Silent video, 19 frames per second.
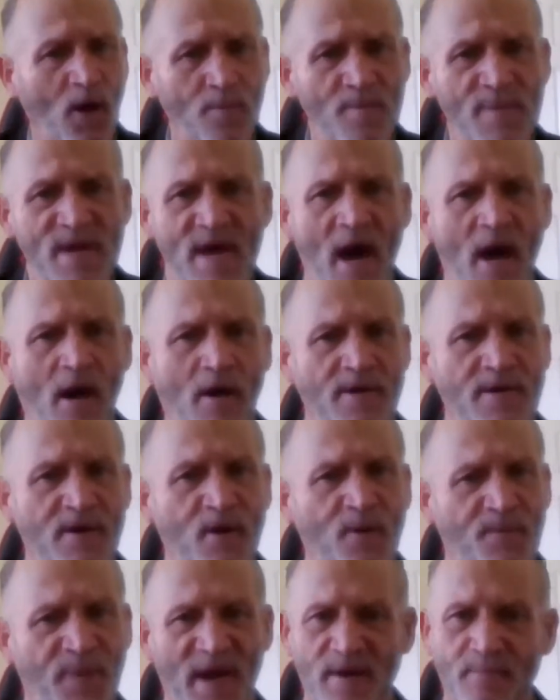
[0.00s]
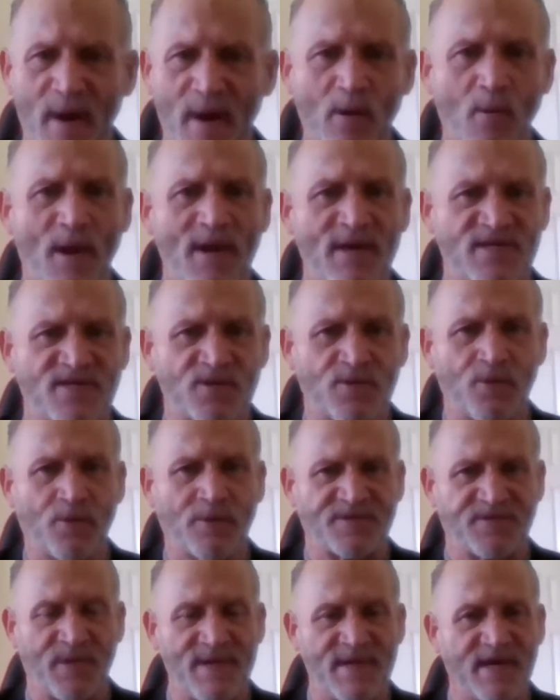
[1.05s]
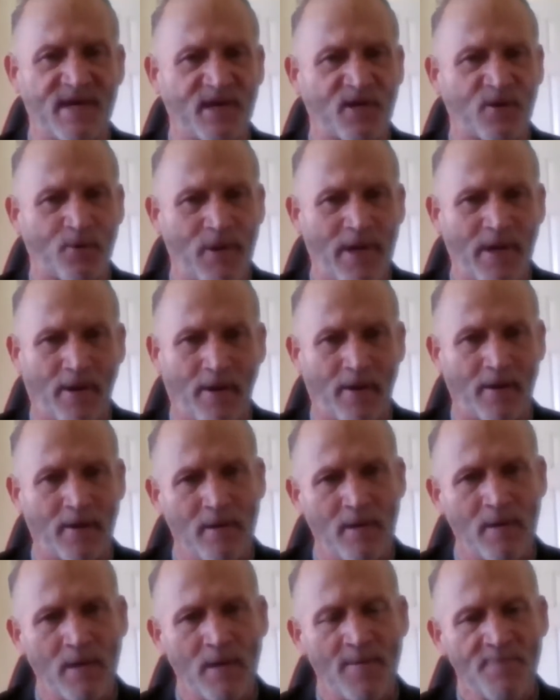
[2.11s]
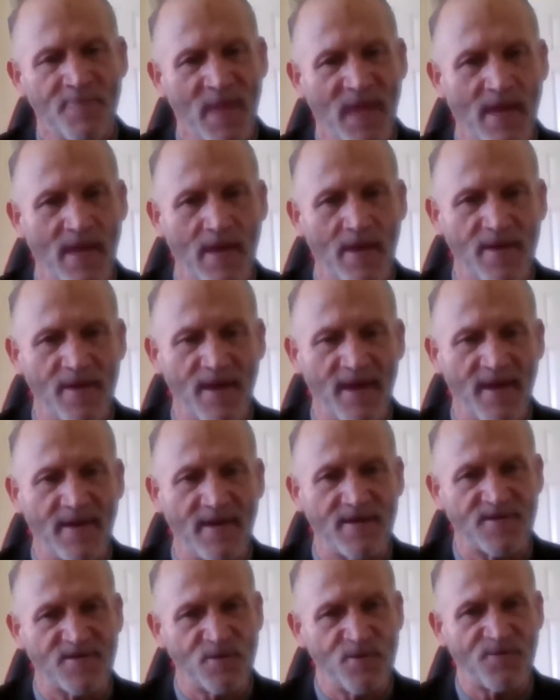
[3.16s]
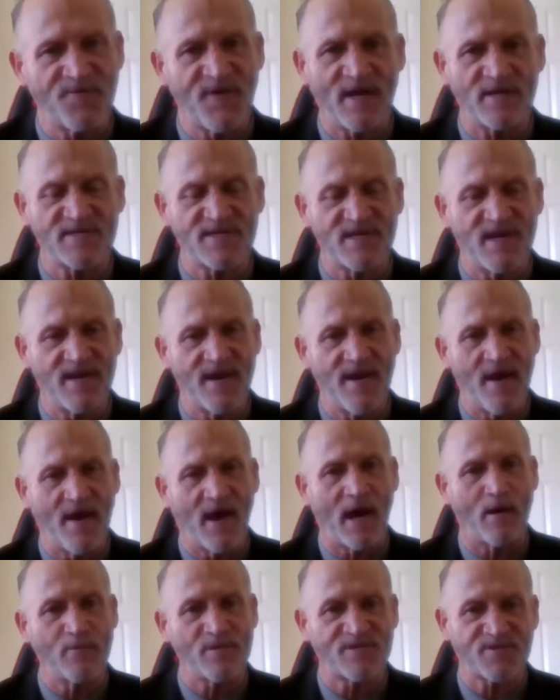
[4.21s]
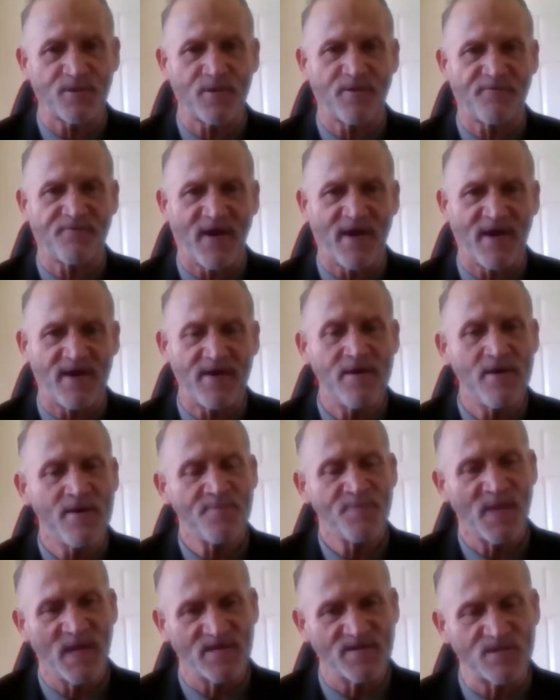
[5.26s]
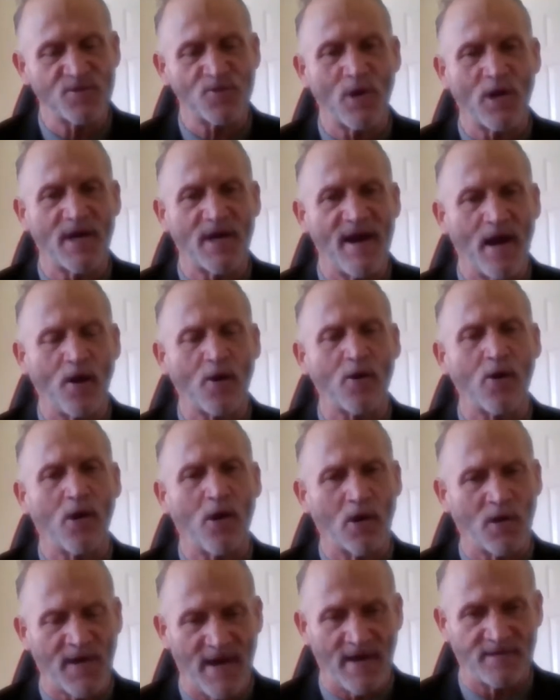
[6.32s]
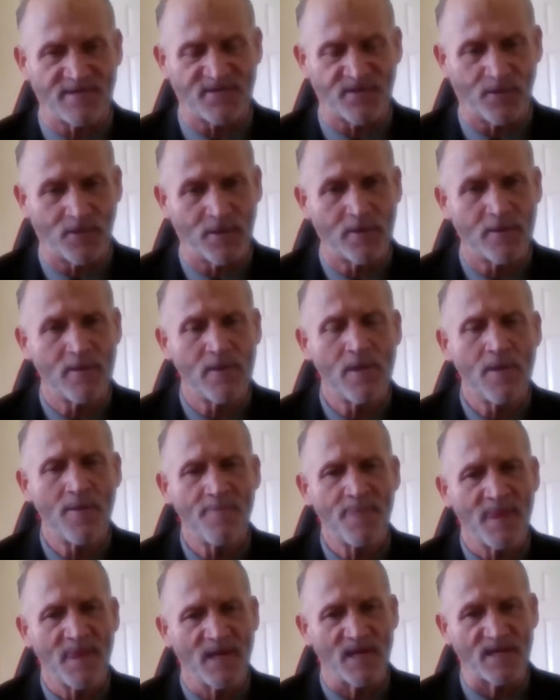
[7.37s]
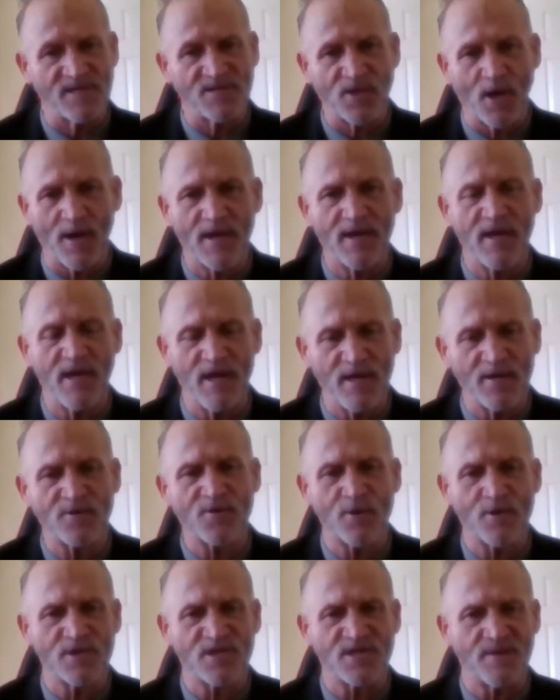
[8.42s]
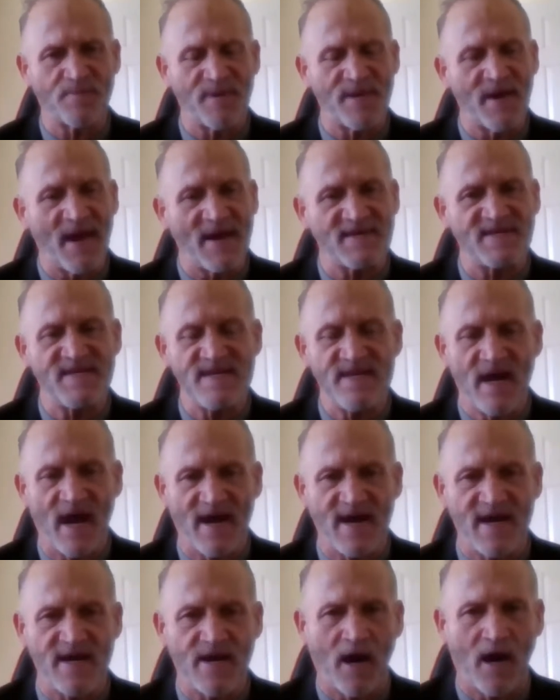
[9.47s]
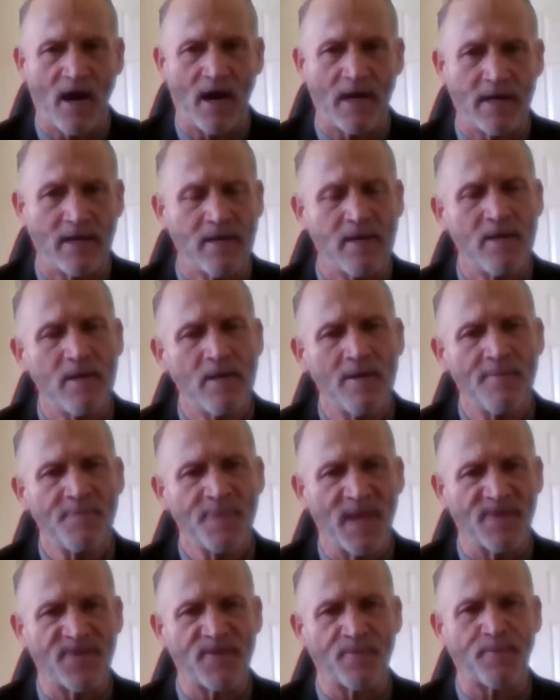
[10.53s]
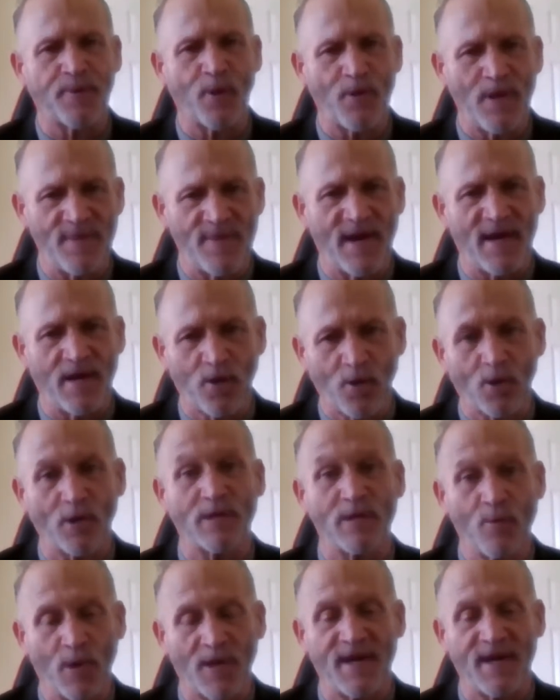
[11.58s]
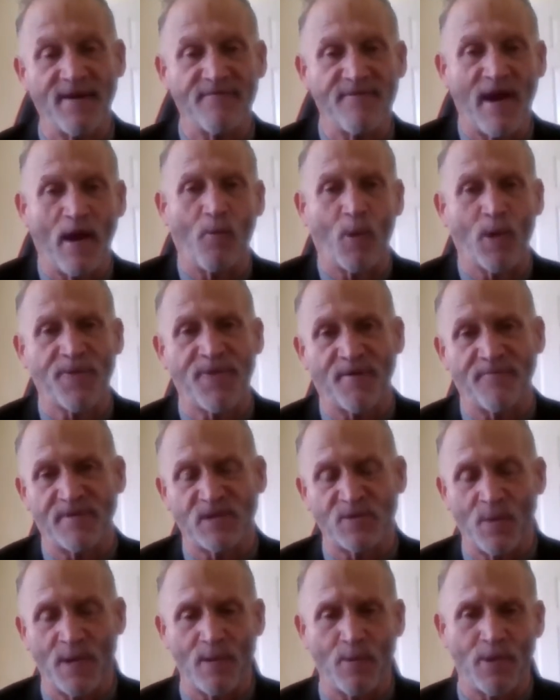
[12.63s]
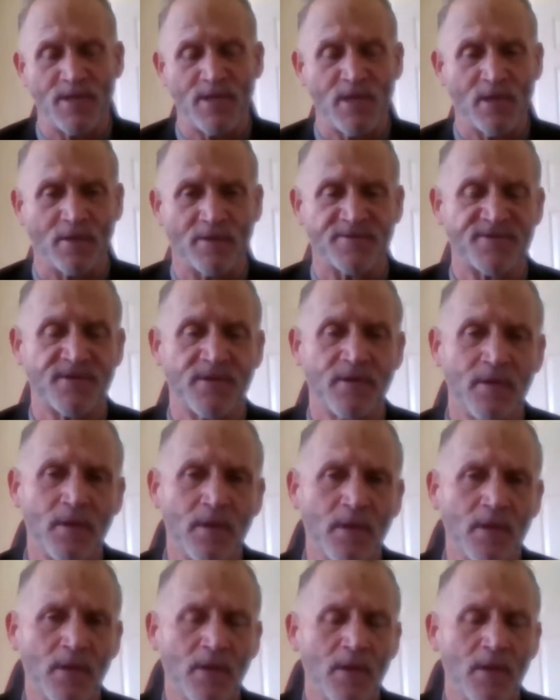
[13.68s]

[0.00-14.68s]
helped me out, paid my way to school so I can get a career. And in 2000, I was certified as a drug and alcohol counselor. Started an internship in 1999 at the program that I currently work in. I've now worked there for 21 years.